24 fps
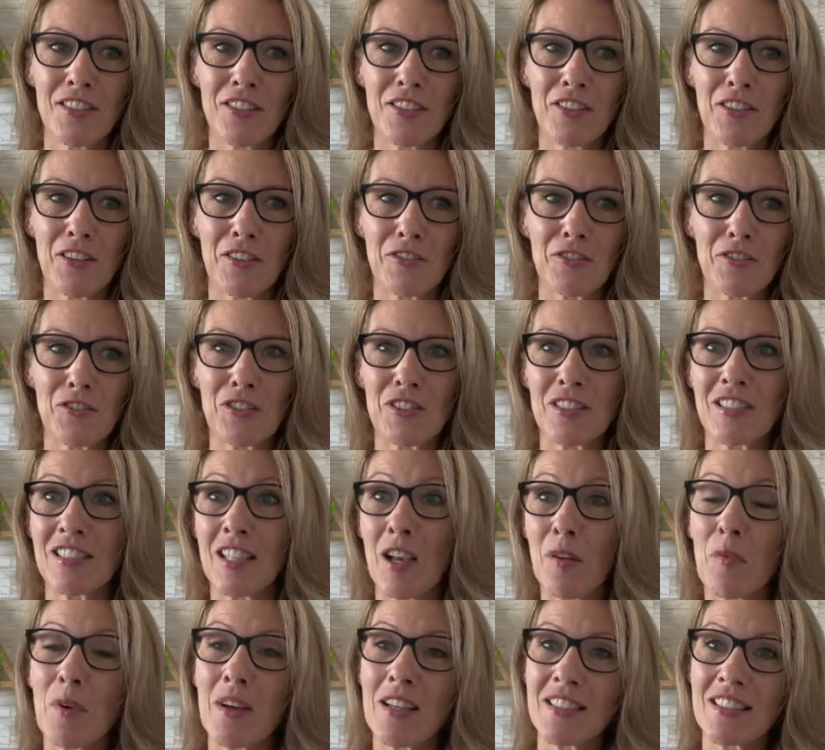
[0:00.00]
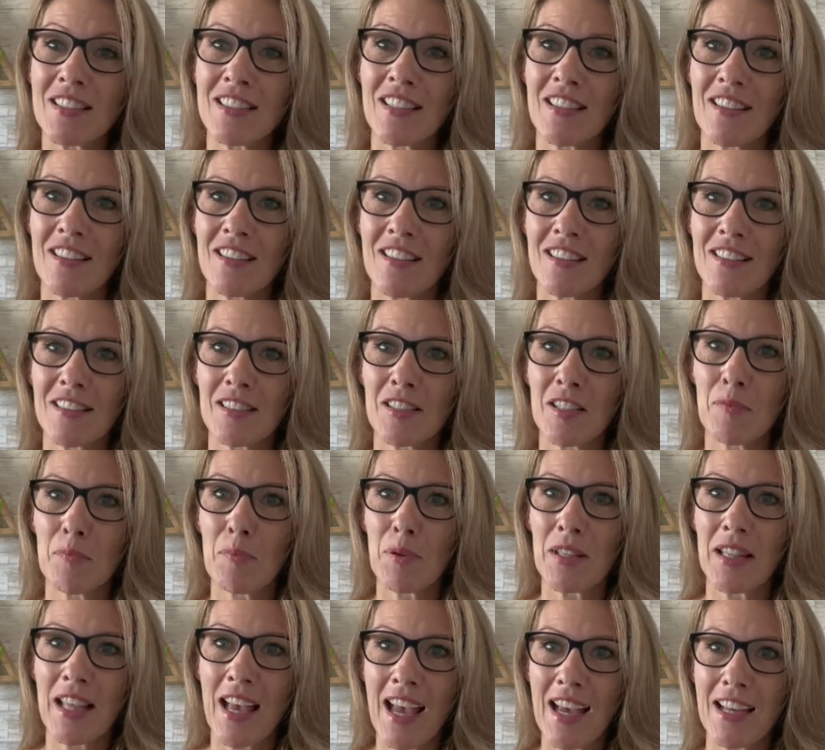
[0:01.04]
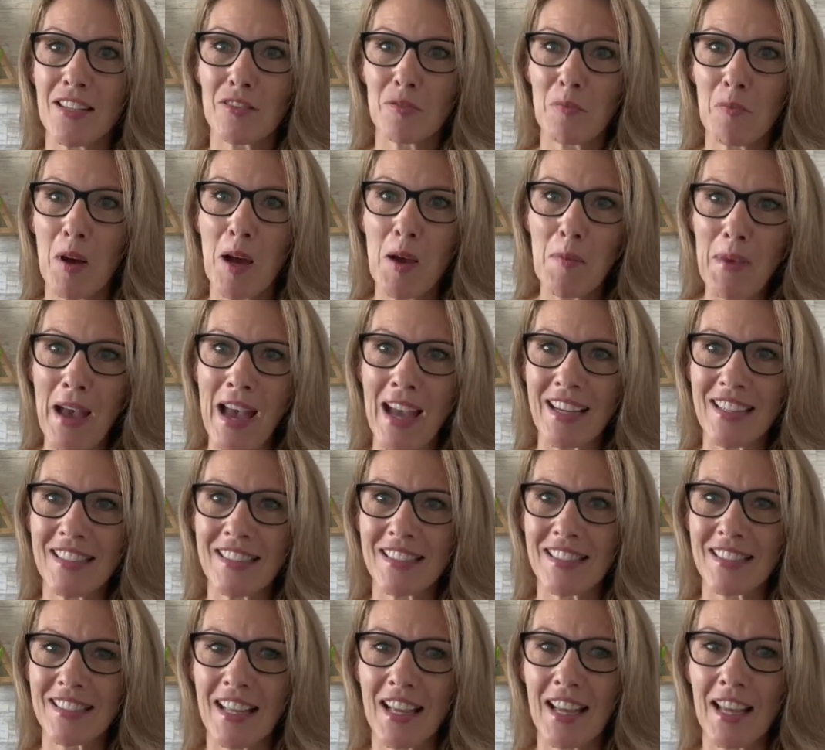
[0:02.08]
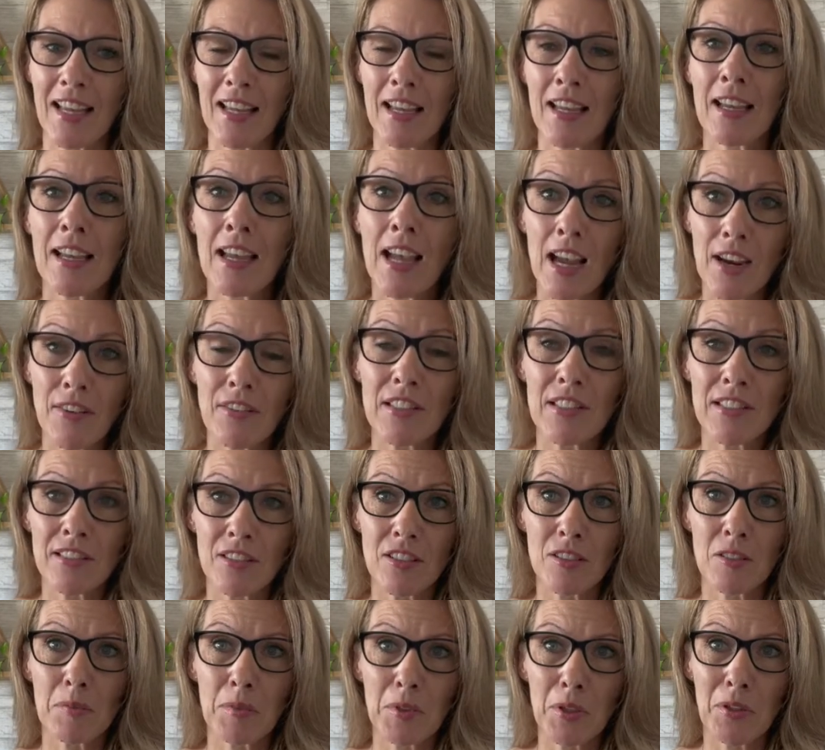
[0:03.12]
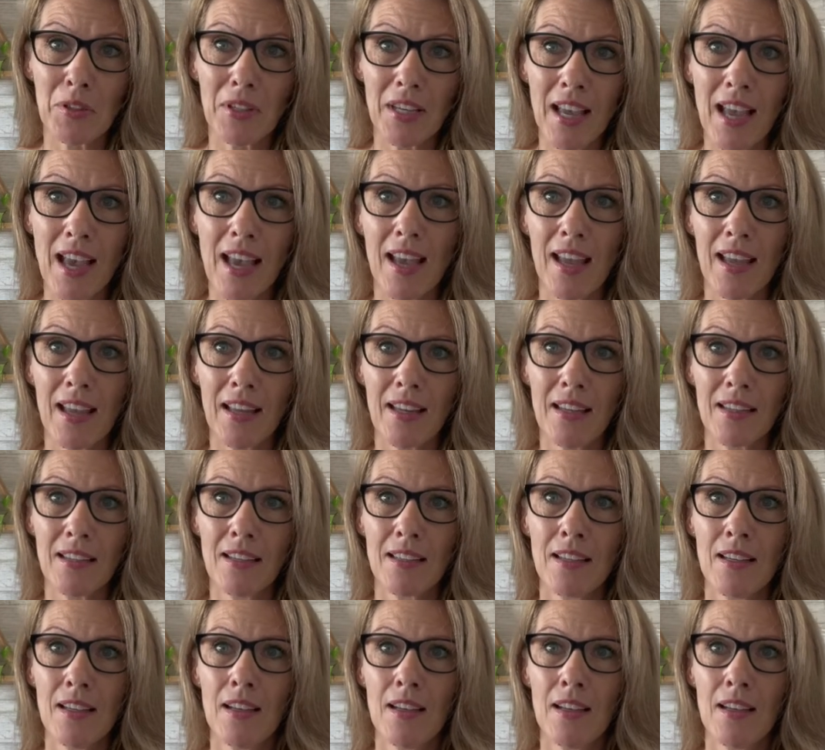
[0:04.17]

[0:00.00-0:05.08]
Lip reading: you know, just someone to put the hand on my back and say, everything's going to be okay.